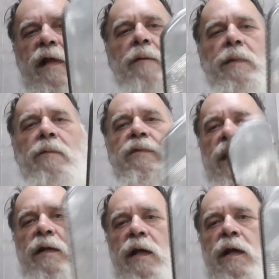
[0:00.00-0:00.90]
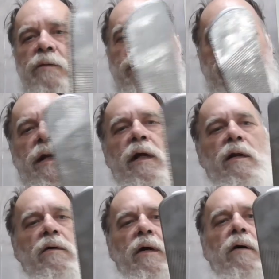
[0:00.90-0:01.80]
me upside the head with it, I
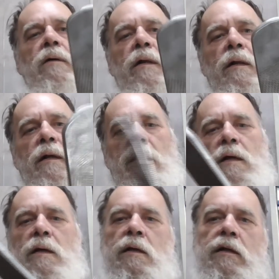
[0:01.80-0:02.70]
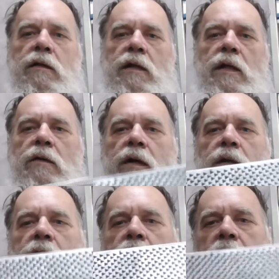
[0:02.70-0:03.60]
don't know. Anyway,
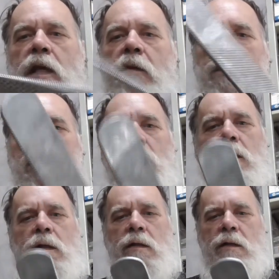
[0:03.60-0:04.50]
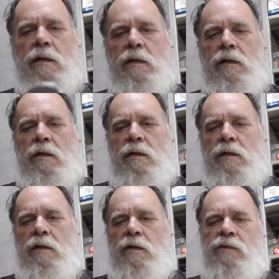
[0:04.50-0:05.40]
it came out good.
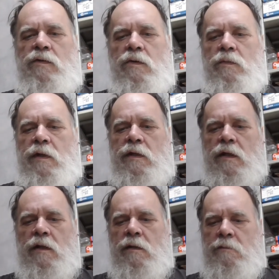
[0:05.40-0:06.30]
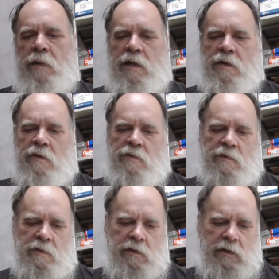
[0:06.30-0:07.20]
You still read the
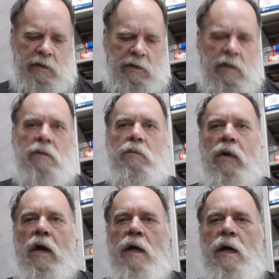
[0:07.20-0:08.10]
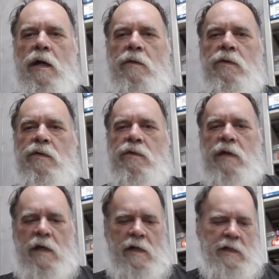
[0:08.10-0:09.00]
maker's mark on it, which is
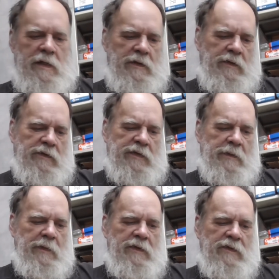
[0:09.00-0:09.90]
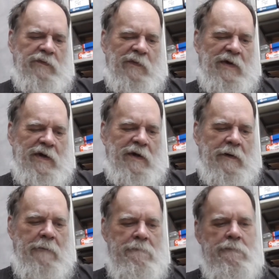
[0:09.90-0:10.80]
kind of neat. Simmons Farrier.